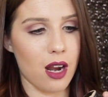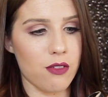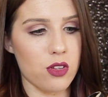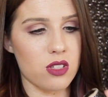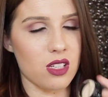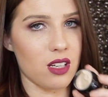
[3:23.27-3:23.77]
I've
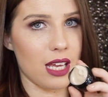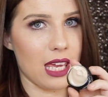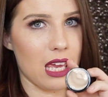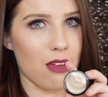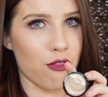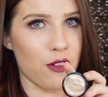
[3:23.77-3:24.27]
used it
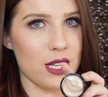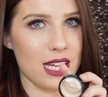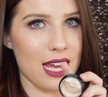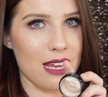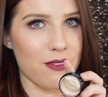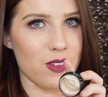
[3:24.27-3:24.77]
like every
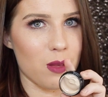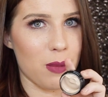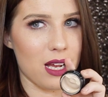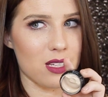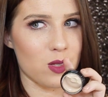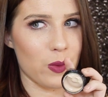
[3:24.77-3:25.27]
day for the
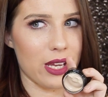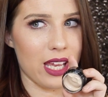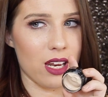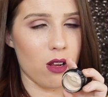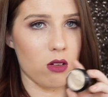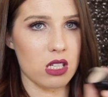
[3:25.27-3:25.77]
past week,
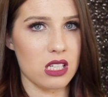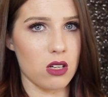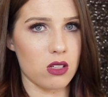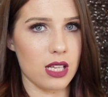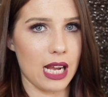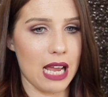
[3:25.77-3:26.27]
and it honestly
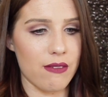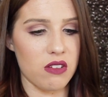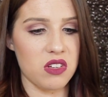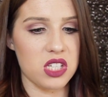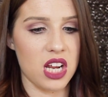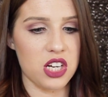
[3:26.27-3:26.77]
looks like I haven't
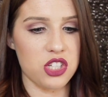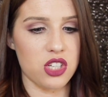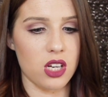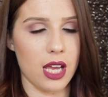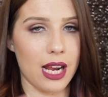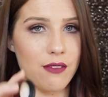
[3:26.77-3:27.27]
even touched
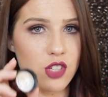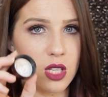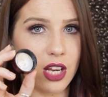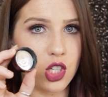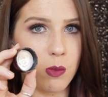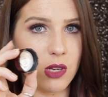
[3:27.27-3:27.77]
it. Like, I've just
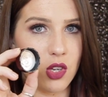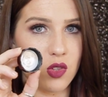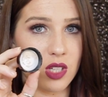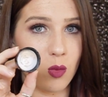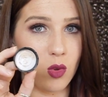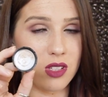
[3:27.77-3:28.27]
actually been
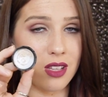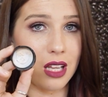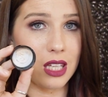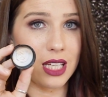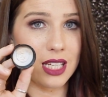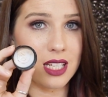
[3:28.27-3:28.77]
using what's in the
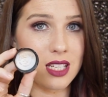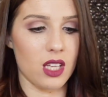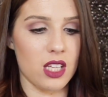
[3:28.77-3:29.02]
lid.